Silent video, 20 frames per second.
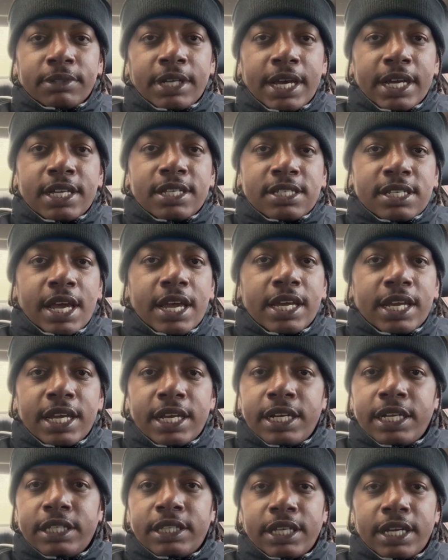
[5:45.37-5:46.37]
They could take
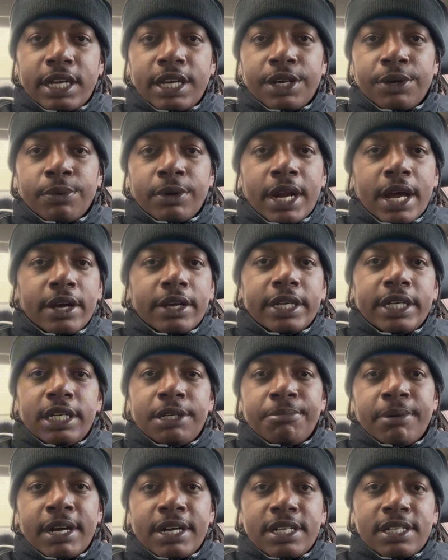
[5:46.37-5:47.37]
anything without
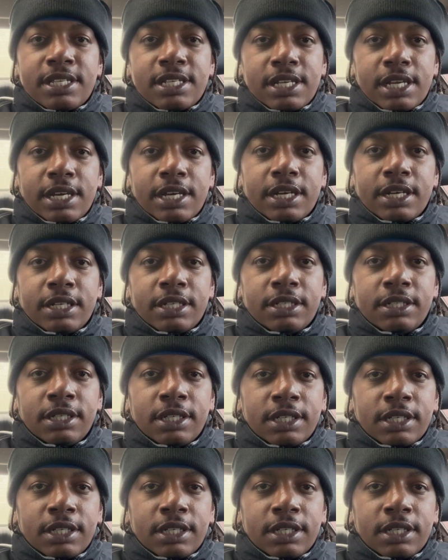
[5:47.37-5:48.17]
anybody seeing